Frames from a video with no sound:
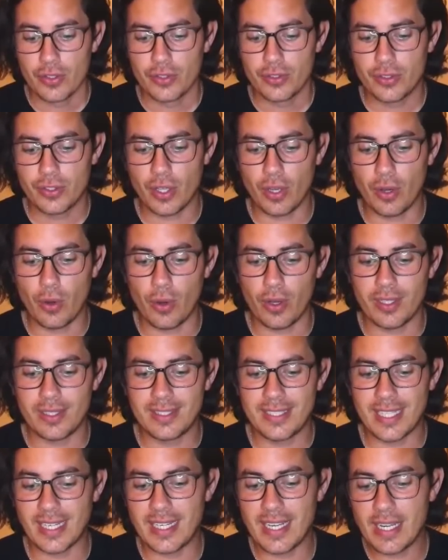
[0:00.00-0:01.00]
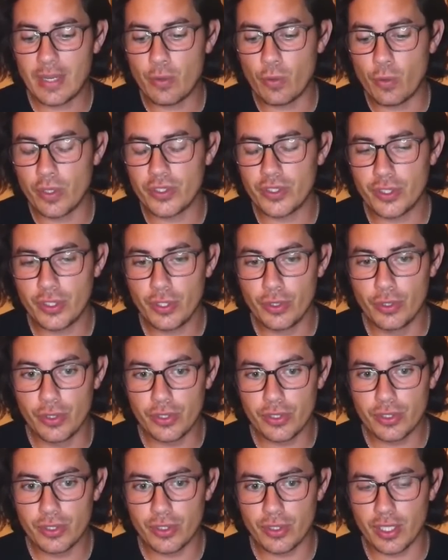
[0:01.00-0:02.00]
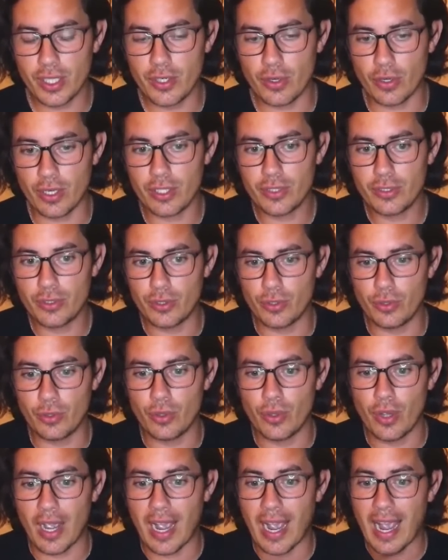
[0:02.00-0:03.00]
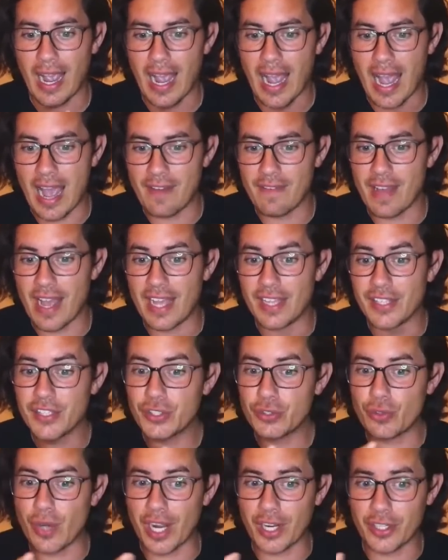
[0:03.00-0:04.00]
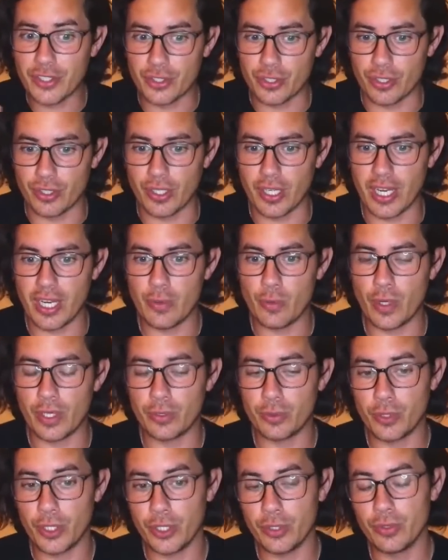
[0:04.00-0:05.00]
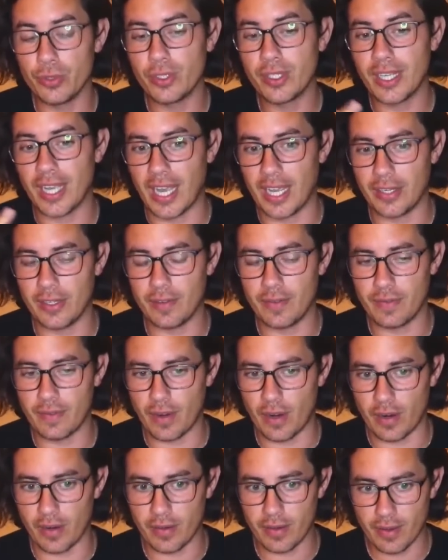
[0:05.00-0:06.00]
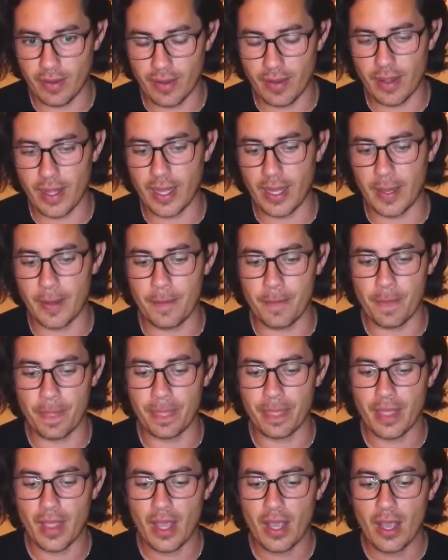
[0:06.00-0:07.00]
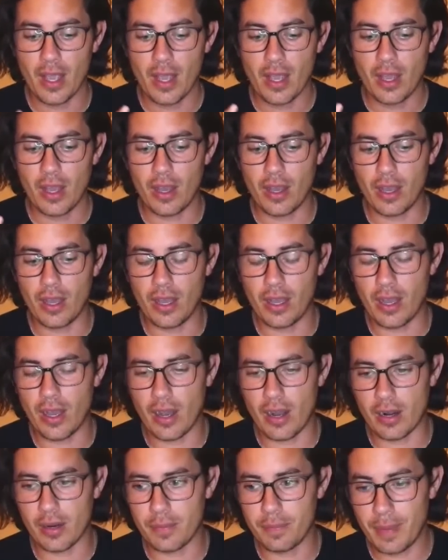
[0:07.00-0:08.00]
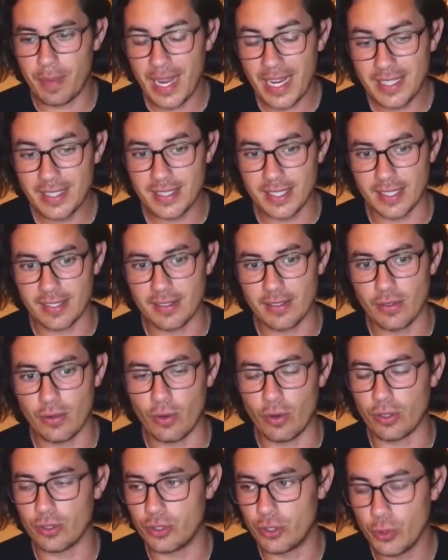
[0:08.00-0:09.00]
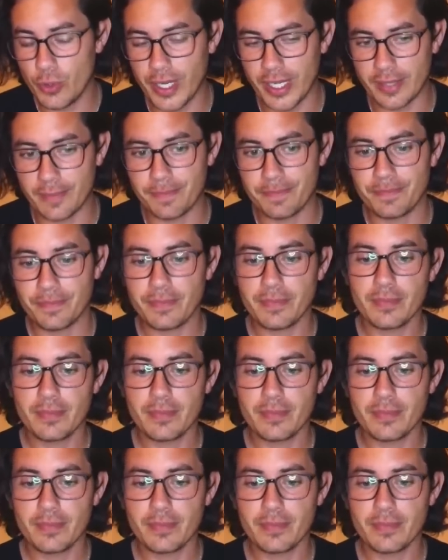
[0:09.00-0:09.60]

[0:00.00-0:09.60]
So technique was used in order to have a structure in what you kind of are painting or doing.